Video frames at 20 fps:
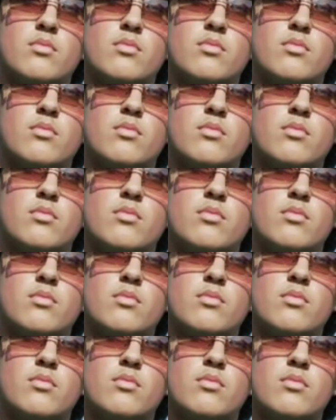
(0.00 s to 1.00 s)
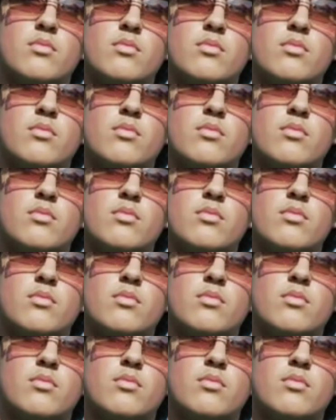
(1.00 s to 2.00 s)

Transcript: No one is speaking in this clip.